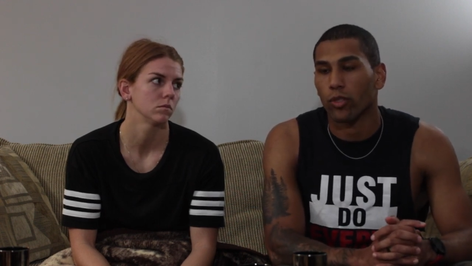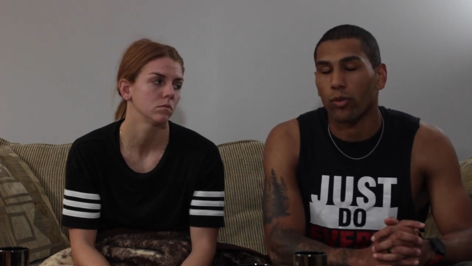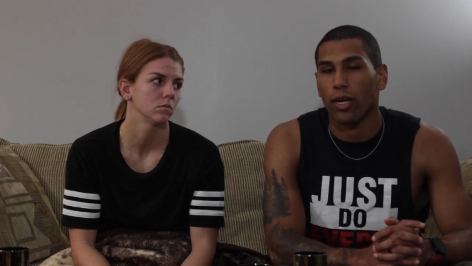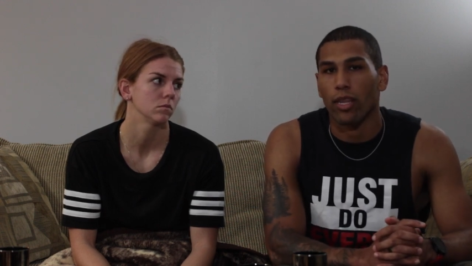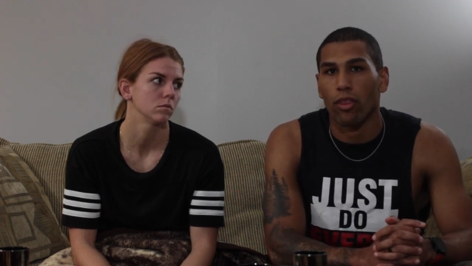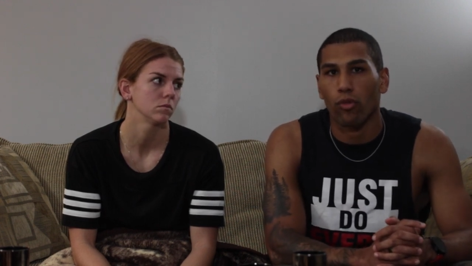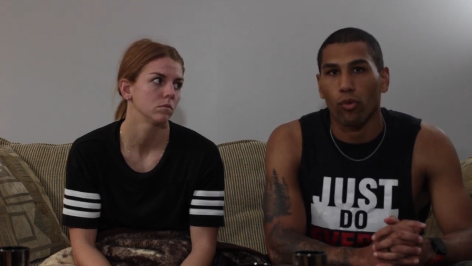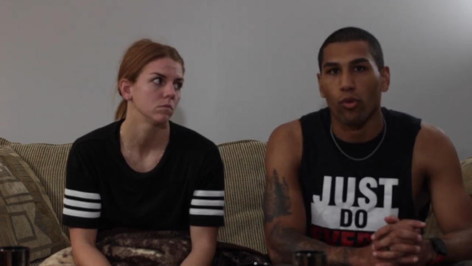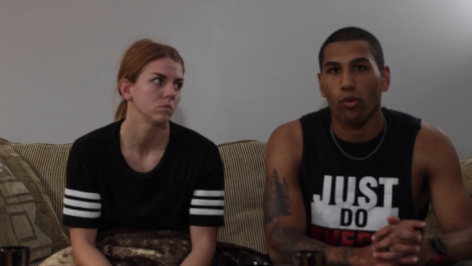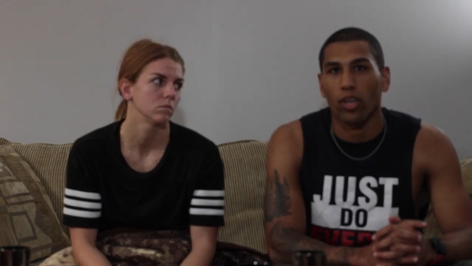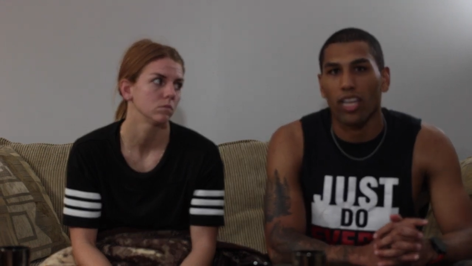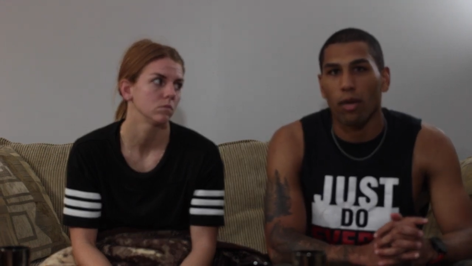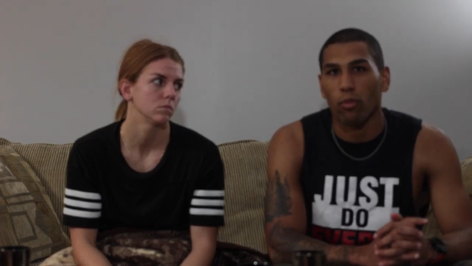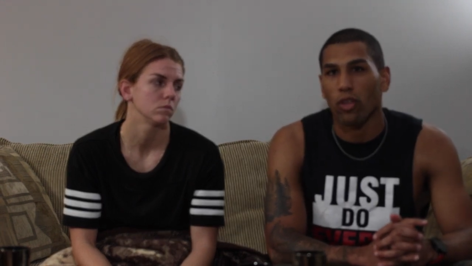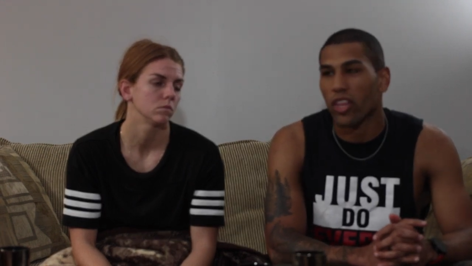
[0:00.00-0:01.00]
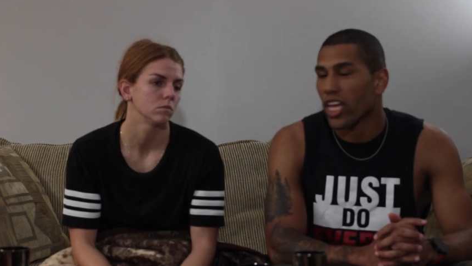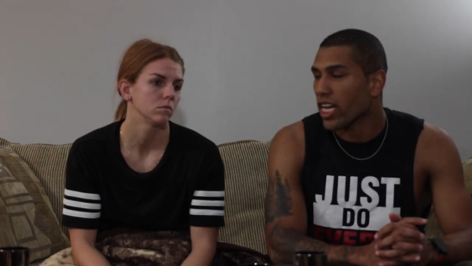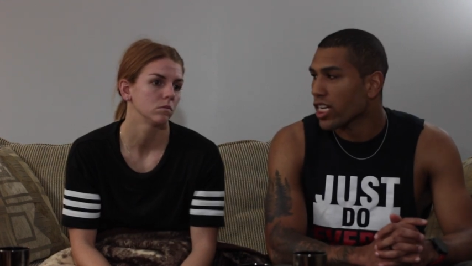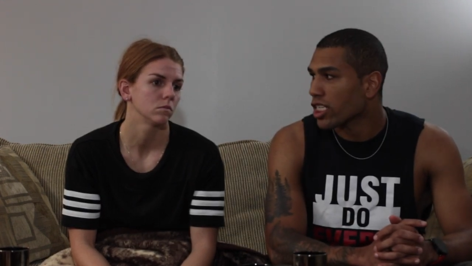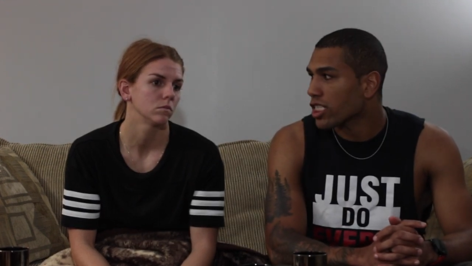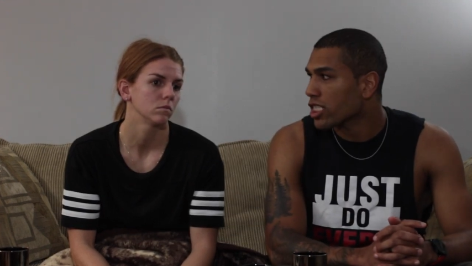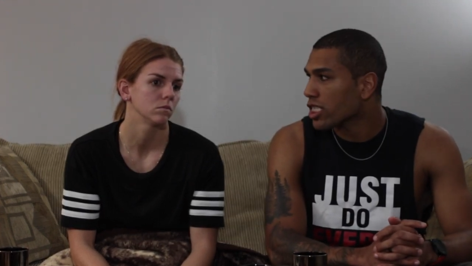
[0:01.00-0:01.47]
Speaker 1: went through a couple
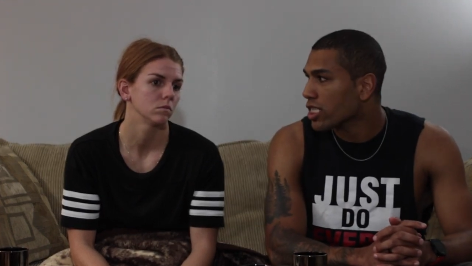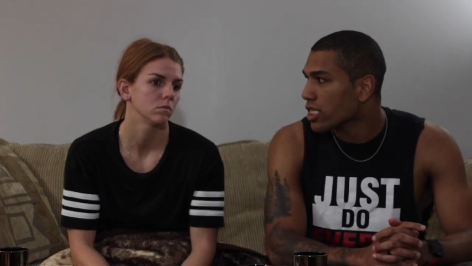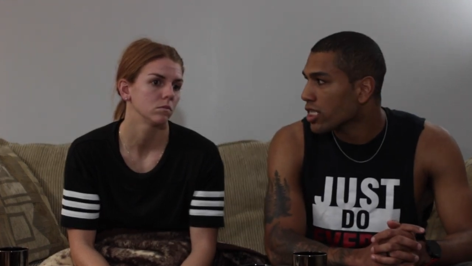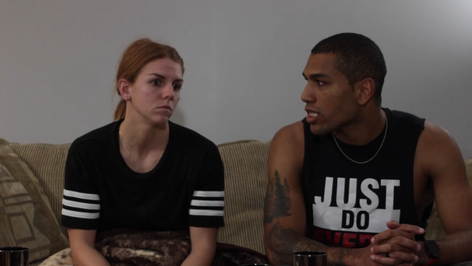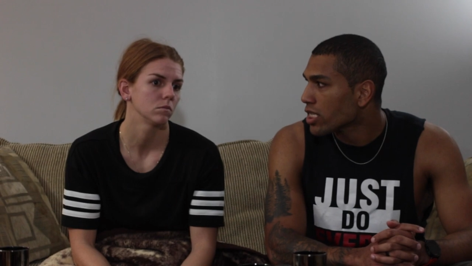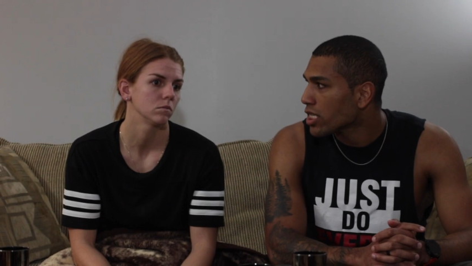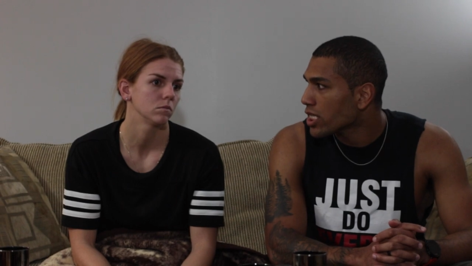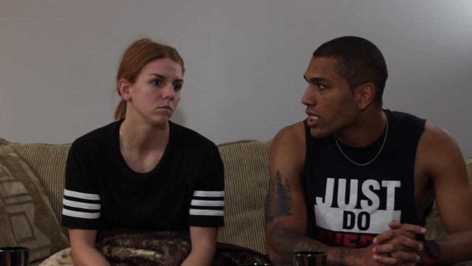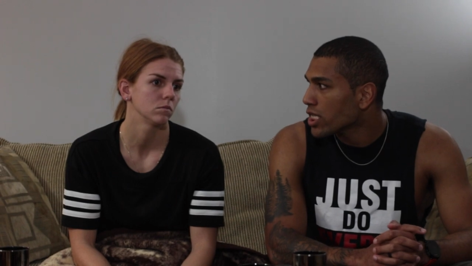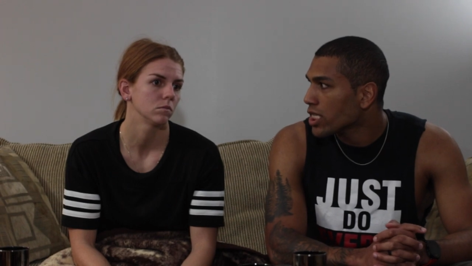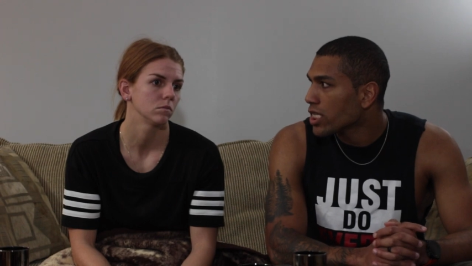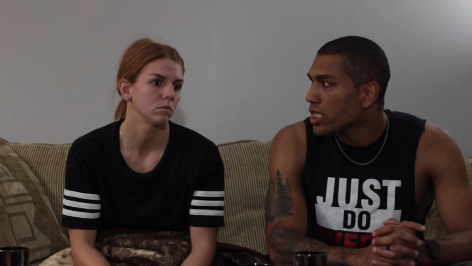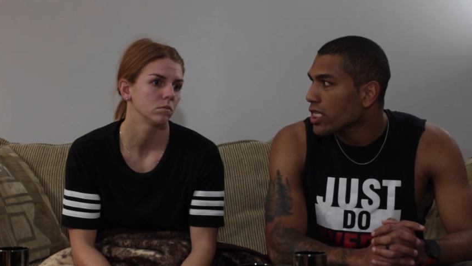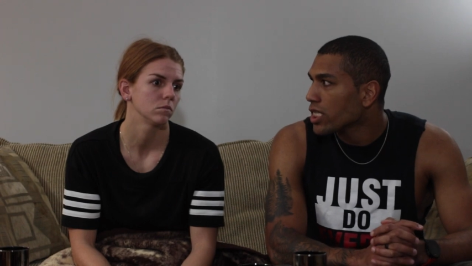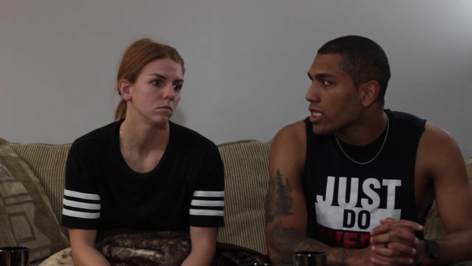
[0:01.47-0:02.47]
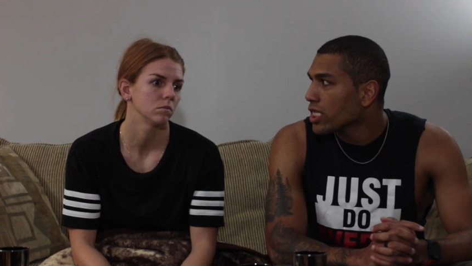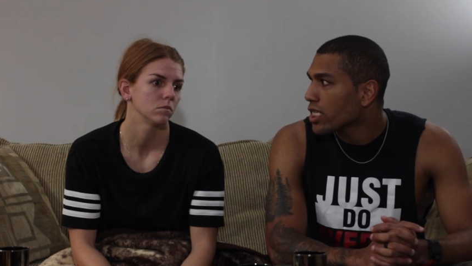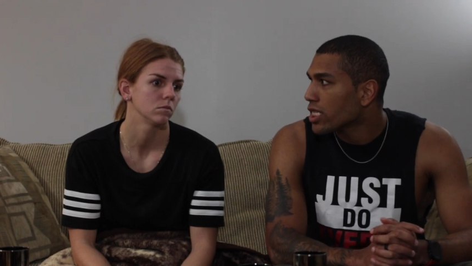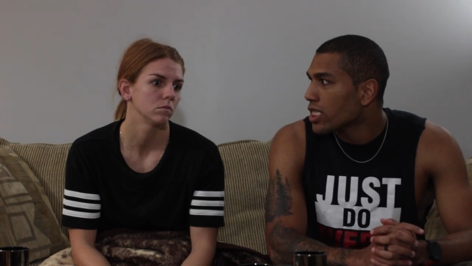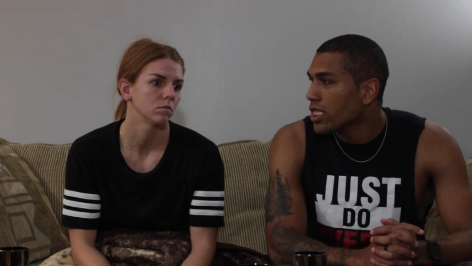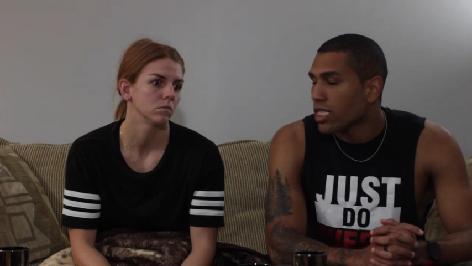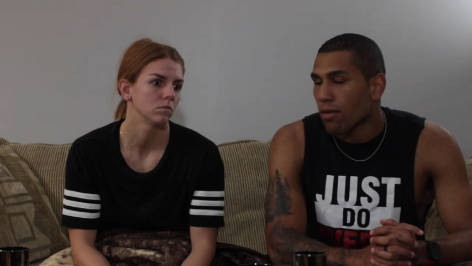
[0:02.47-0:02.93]
things
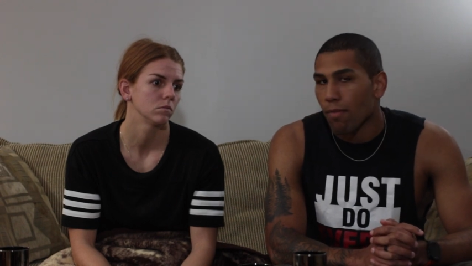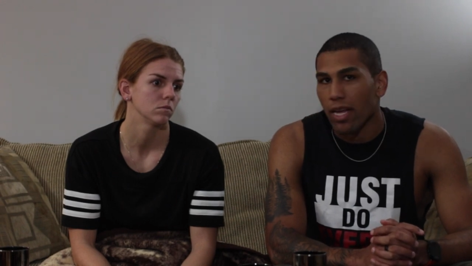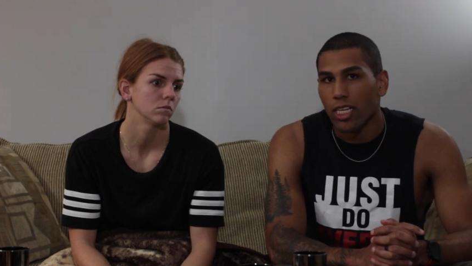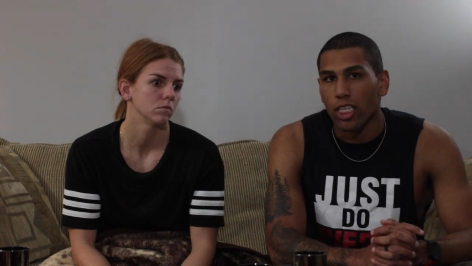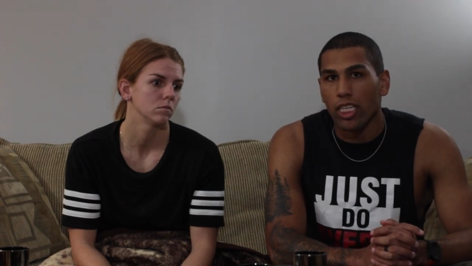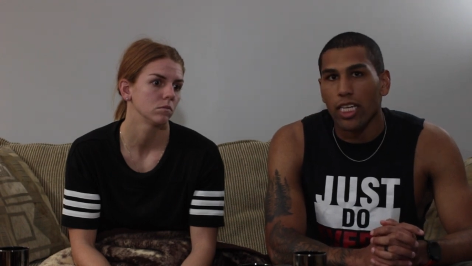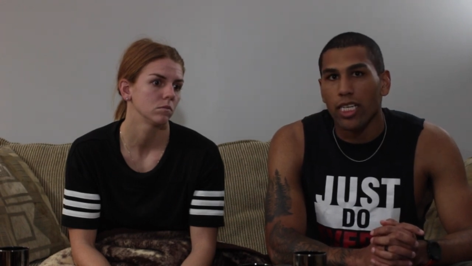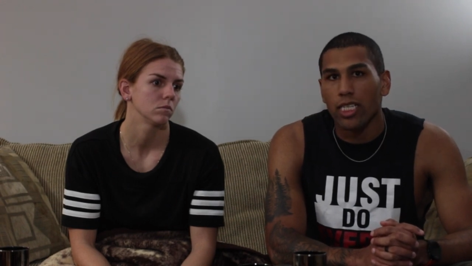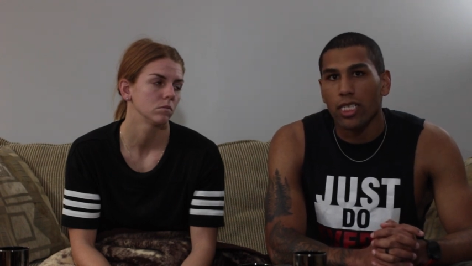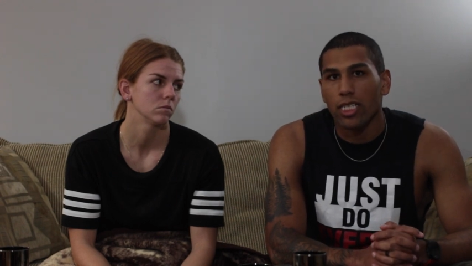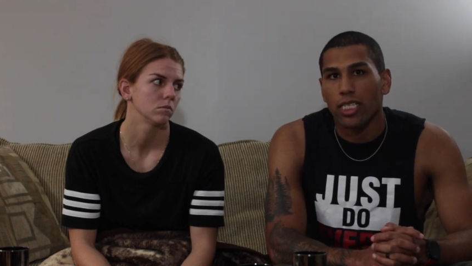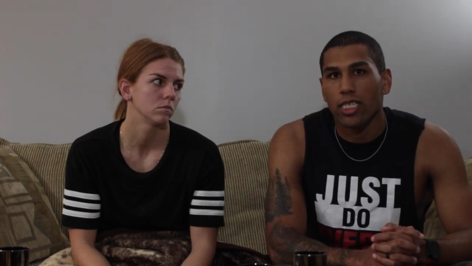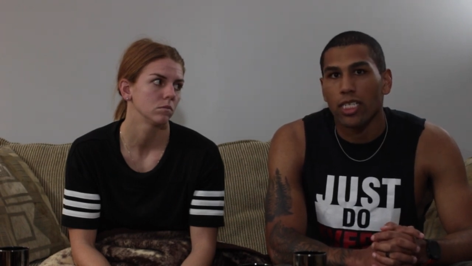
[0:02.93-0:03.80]
mentally